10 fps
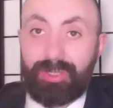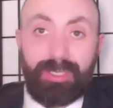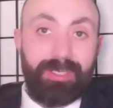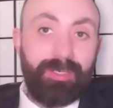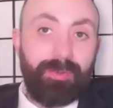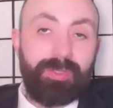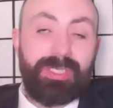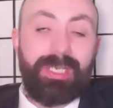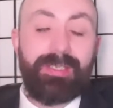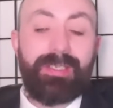and I do
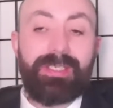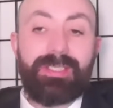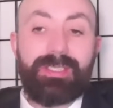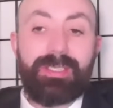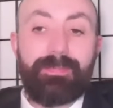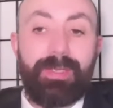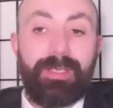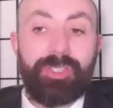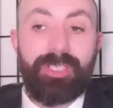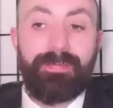say that this is a
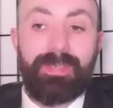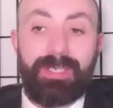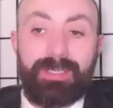shifting